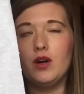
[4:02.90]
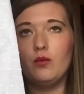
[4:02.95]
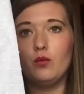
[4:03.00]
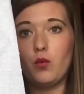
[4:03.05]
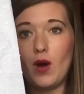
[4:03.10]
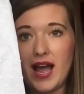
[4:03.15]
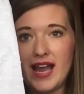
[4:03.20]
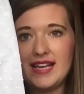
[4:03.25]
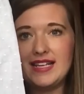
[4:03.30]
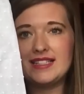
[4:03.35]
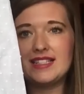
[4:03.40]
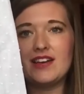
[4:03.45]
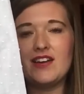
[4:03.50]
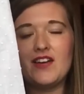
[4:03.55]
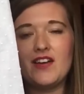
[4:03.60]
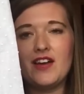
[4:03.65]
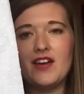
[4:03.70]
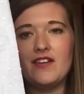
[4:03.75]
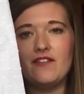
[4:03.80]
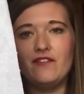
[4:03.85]
white
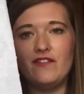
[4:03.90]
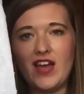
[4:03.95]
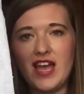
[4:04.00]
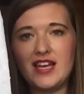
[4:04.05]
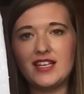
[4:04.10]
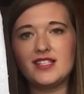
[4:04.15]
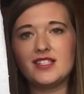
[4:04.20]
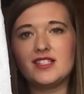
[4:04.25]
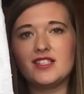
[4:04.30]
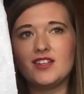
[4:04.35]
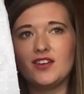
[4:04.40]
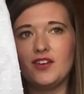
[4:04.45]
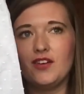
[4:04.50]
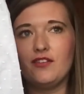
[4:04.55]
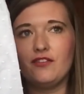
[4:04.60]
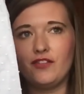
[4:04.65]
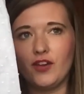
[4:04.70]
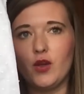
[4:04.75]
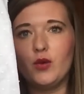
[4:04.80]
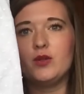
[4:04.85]
vest
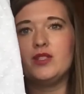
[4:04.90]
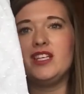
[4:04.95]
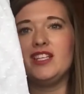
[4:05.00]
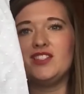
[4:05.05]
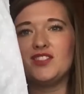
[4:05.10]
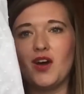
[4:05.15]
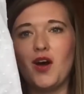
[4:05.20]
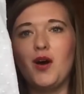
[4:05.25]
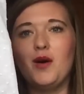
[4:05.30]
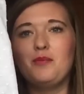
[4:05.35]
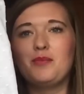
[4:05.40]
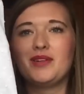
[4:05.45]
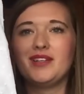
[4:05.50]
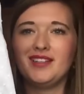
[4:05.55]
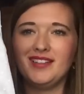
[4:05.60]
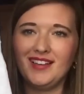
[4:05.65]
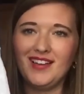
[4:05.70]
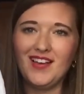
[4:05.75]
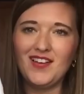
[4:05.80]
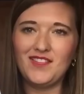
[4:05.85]
floaty top
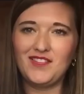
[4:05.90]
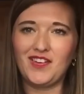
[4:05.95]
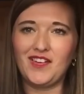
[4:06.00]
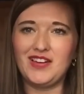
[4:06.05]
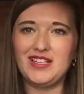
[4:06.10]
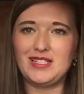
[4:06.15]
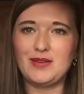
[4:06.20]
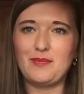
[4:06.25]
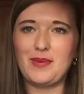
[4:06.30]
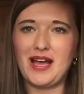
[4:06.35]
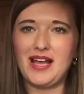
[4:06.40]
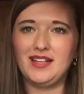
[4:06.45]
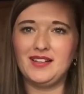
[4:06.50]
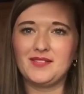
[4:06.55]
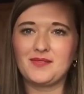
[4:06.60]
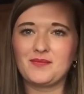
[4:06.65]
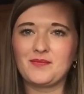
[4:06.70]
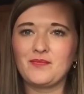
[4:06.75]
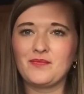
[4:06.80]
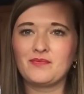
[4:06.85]
for
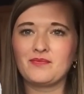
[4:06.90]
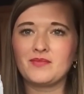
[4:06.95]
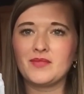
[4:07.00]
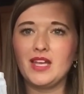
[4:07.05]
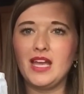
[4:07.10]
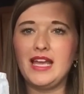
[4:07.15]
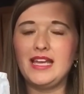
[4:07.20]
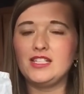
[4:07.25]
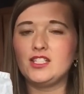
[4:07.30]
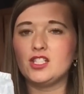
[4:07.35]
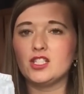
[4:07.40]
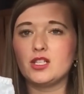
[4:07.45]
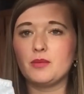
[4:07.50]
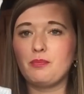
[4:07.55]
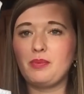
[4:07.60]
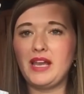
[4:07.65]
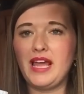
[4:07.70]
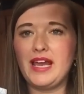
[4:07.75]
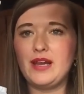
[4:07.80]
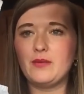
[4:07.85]
Isabel. It's just a
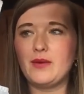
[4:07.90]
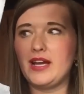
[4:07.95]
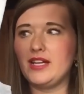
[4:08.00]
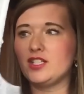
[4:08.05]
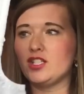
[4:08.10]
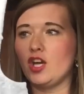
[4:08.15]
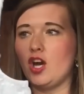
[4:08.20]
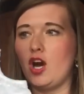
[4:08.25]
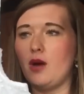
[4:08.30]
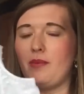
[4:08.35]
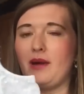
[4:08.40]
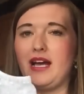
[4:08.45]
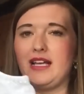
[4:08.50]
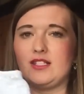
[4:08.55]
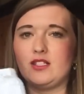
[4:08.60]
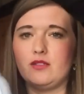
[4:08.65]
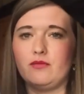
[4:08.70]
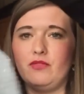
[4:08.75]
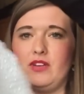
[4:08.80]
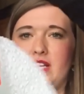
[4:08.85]
plain white top,
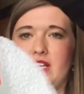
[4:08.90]
has some